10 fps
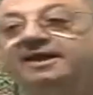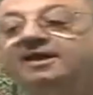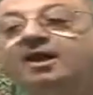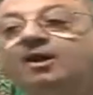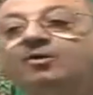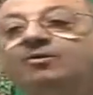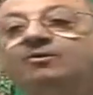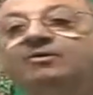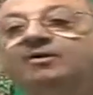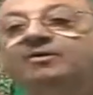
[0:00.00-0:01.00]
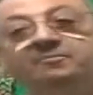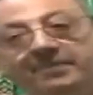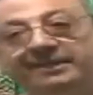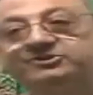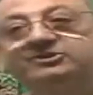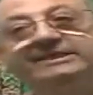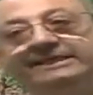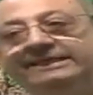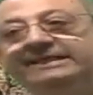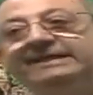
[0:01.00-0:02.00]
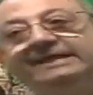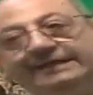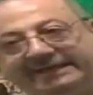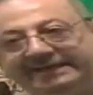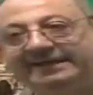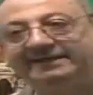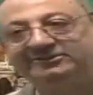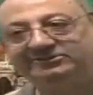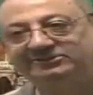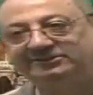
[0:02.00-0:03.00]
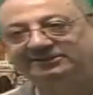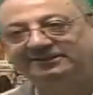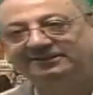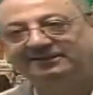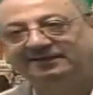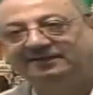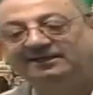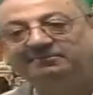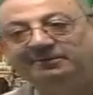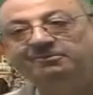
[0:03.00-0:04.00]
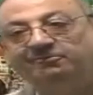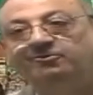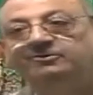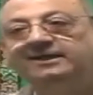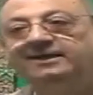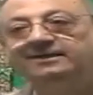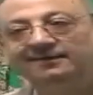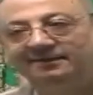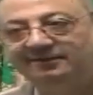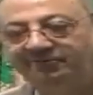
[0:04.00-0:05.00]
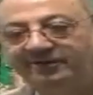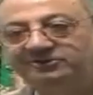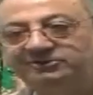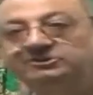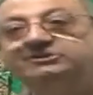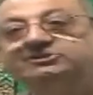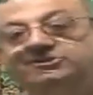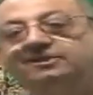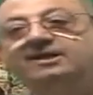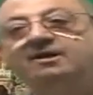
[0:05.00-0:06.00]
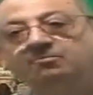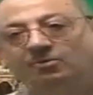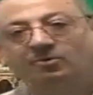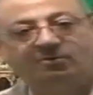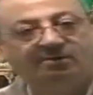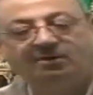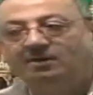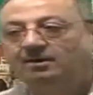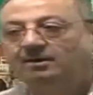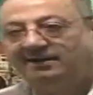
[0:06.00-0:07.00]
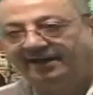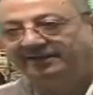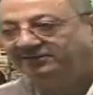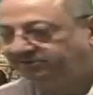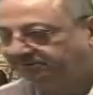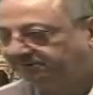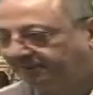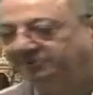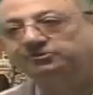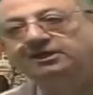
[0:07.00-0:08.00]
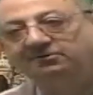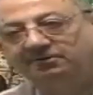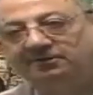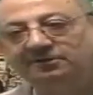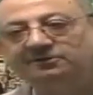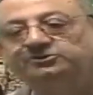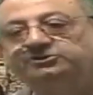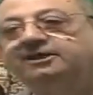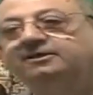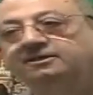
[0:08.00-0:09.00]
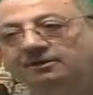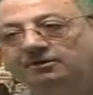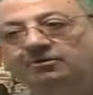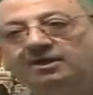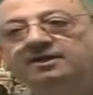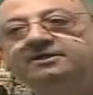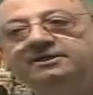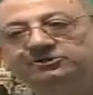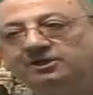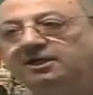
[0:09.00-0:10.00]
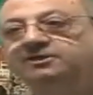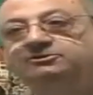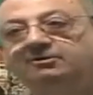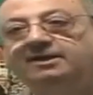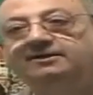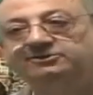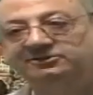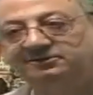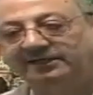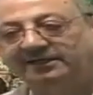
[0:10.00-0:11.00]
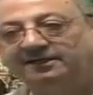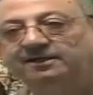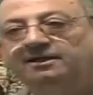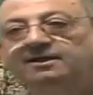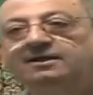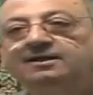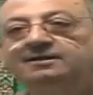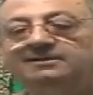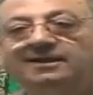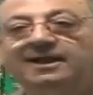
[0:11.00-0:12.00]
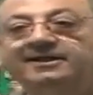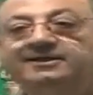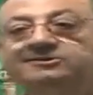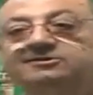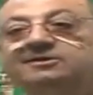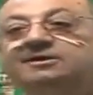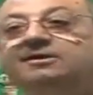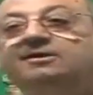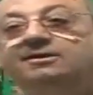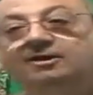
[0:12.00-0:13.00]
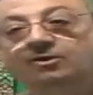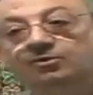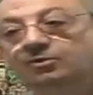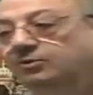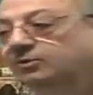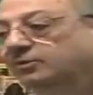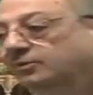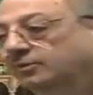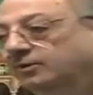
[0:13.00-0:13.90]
And how best He hears. Huh? But before that, the verses. Still, there are more lines, and you can check it in the Quran. Inshallah, you will understand it. The line is Lahu